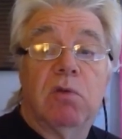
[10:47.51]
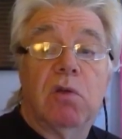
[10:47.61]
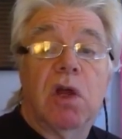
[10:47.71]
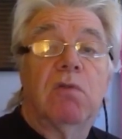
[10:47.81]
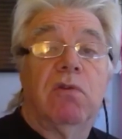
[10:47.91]
but
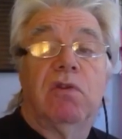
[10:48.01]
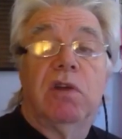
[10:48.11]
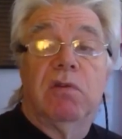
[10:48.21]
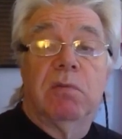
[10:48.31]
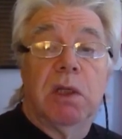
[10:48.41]
we are
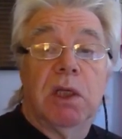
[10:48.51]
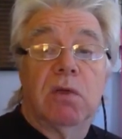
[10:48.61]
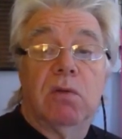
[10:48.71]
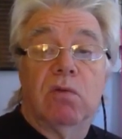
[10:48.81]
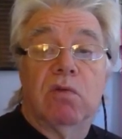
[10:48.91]
receiving many
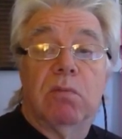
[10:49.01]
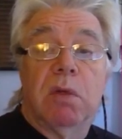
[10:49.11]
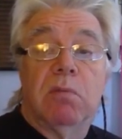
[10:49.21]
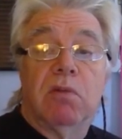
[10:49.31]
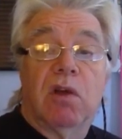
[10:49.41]
calls from
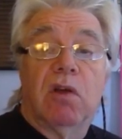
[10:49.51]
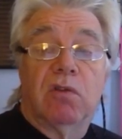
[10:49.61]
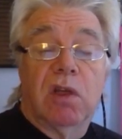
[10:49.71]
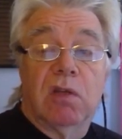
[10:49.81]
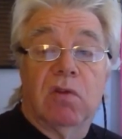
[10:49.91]
members
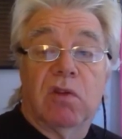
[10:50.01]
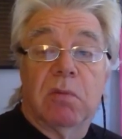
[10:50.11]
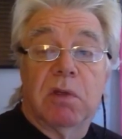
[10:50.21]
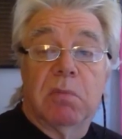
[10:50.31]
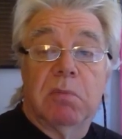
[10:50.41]
asking that
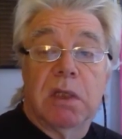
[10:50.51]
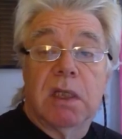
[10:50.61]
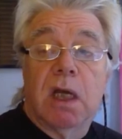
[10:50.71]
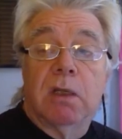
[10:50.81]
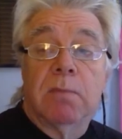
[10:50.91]
something be
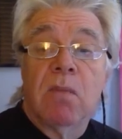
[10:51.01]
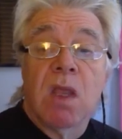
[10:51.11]
done.